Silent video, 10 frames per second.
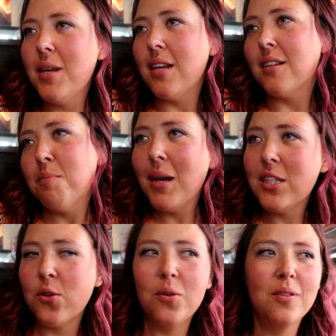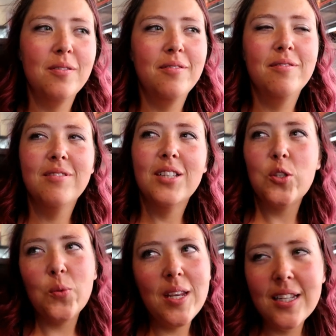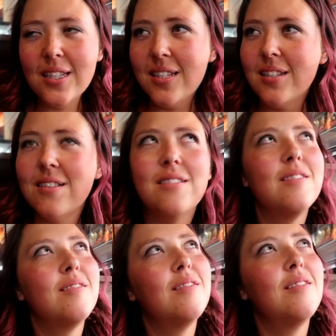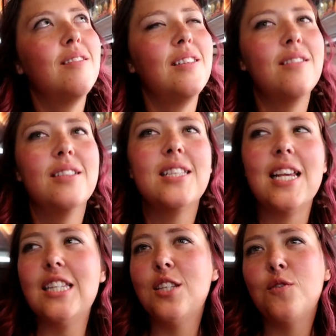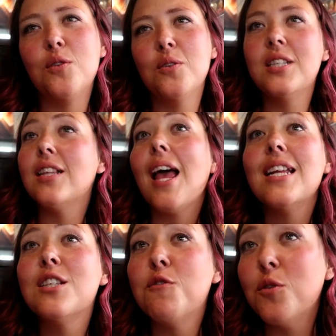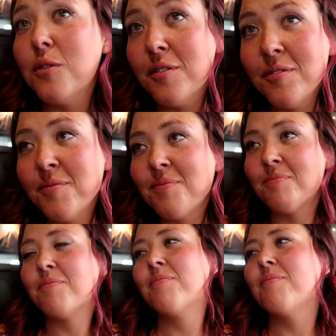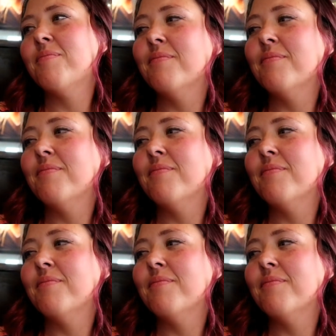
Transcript: we have to do can wait. We've got catching